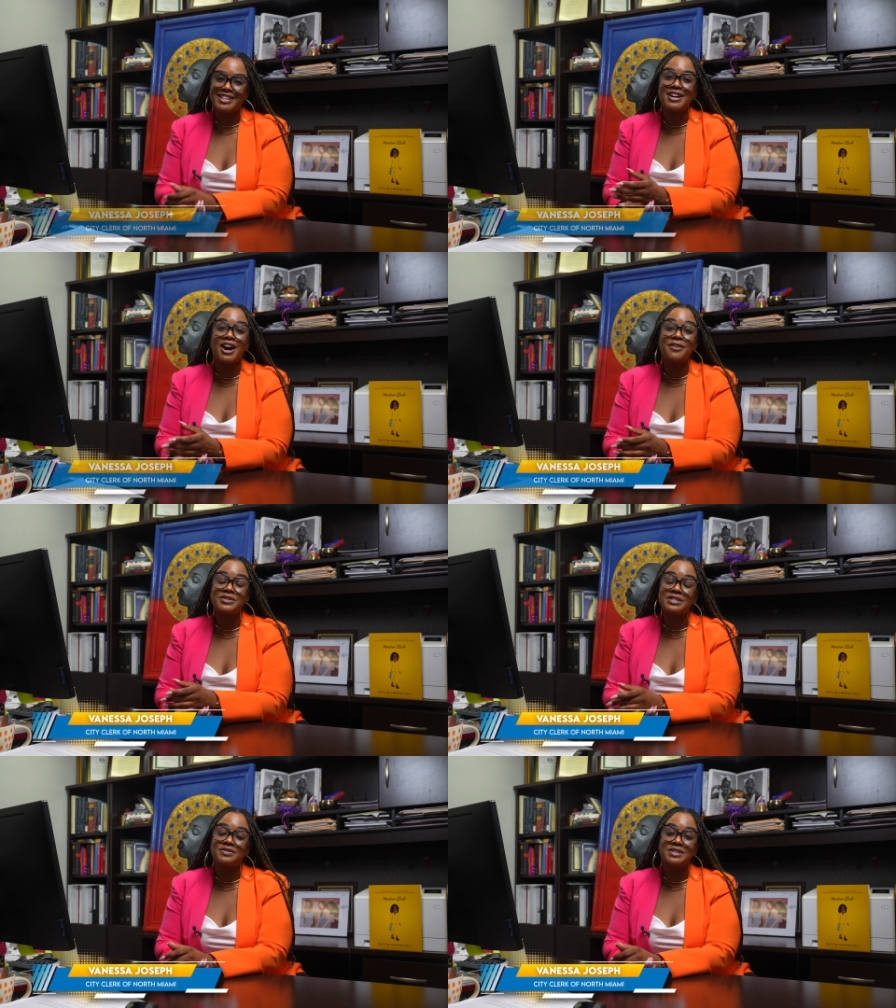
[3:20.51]
The
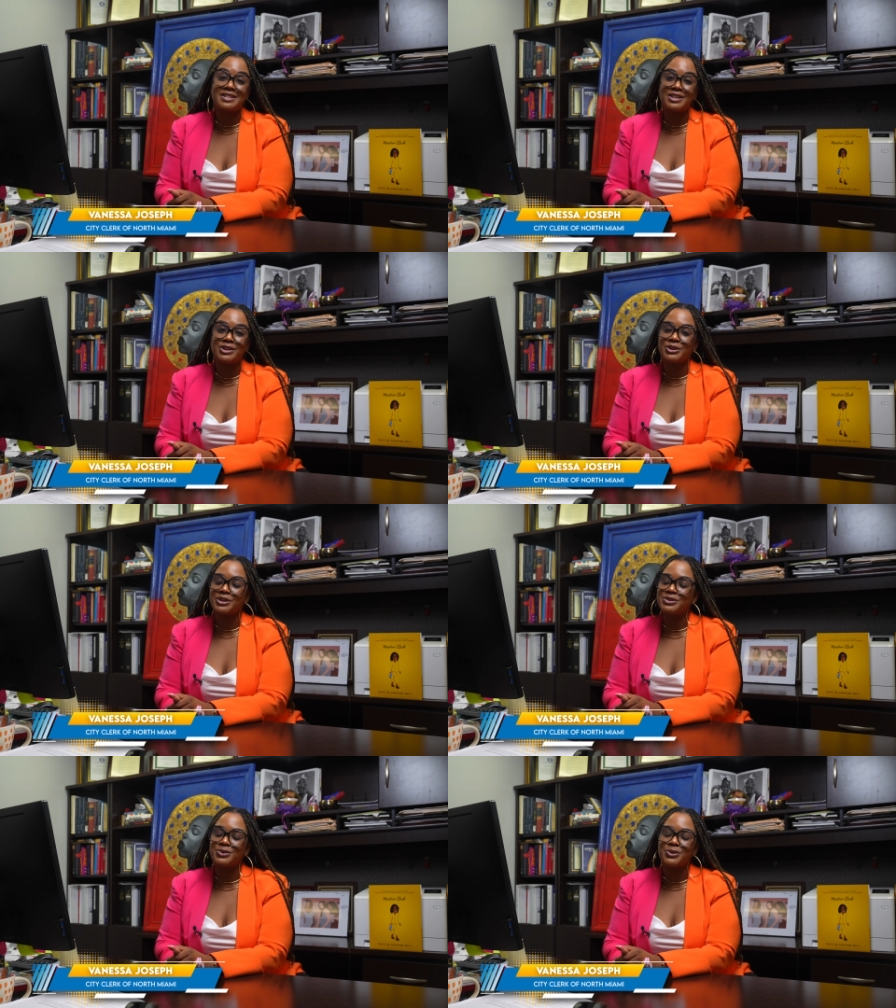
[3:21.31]
office of the city
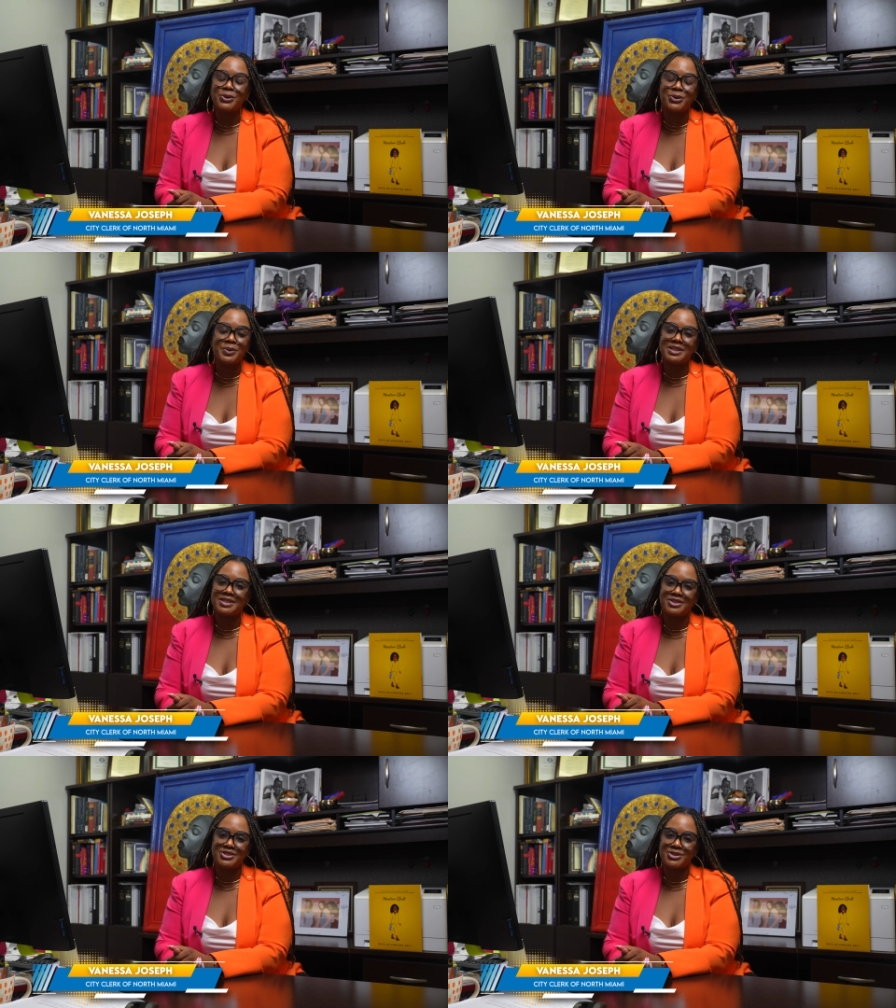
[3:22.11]
clerk is always
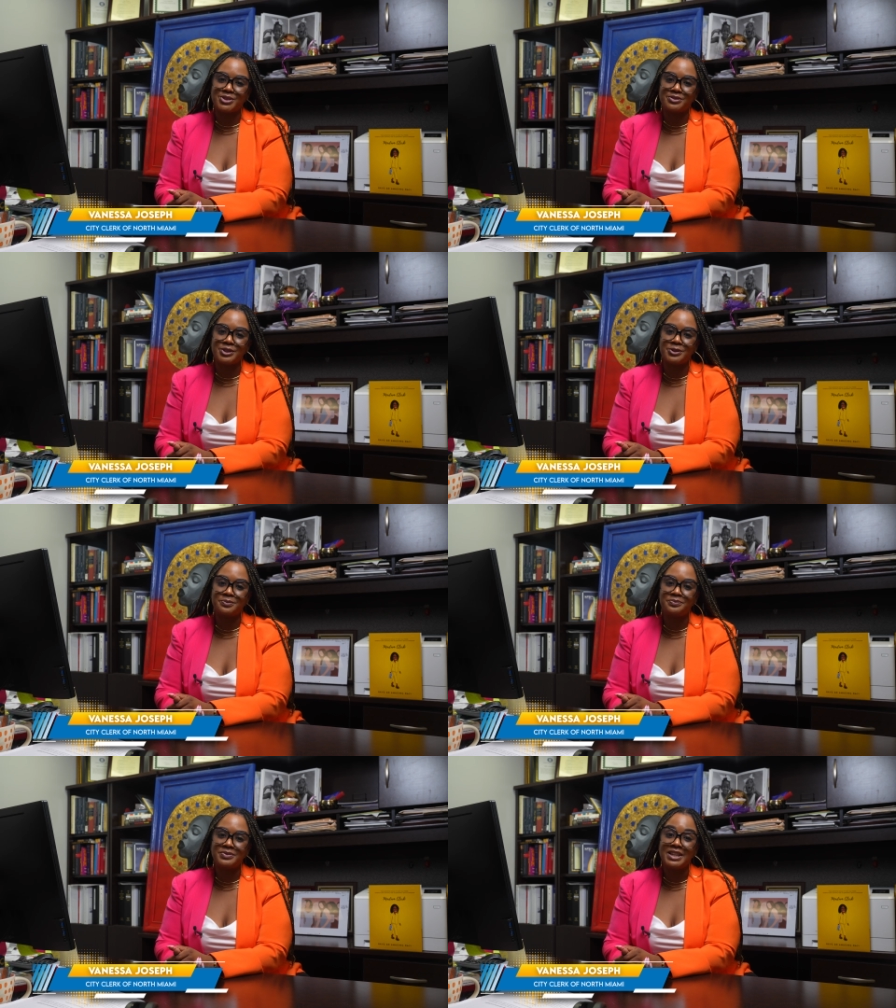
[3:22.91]
here to serve you.